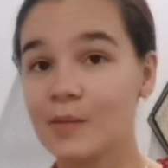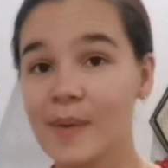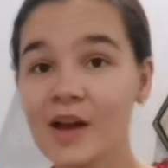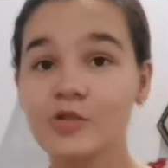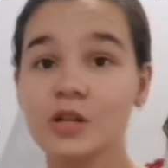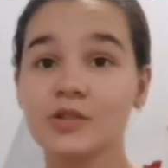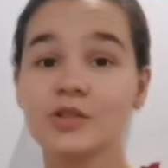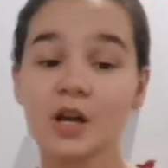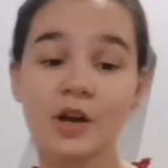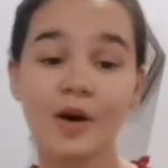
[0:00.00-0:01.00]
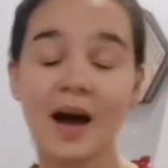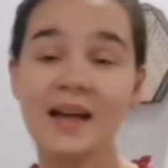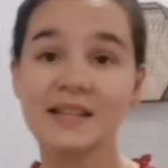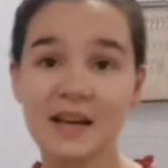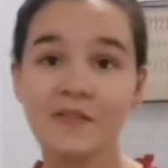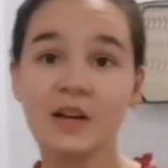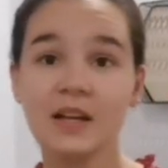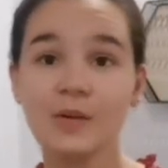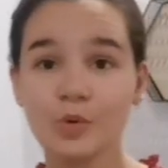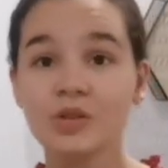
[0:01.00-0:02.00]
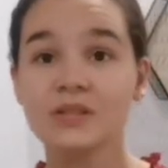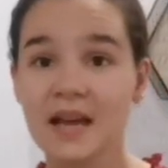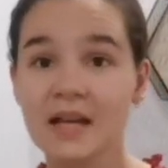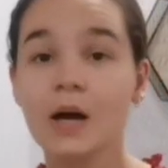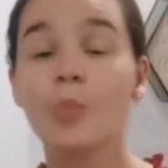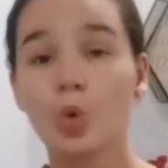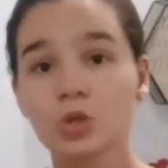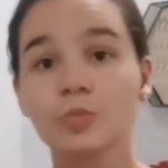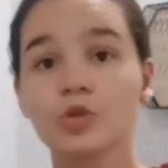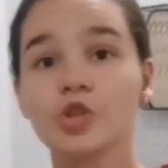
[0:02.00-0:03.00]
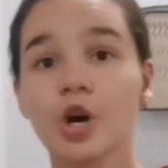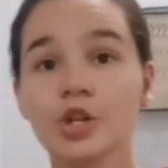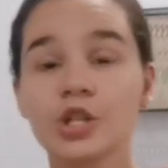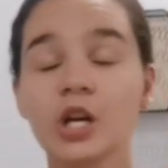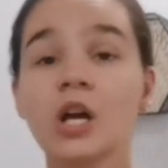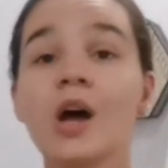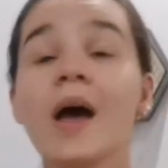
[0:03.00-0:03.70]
battery. So I definitely would take a portable charger.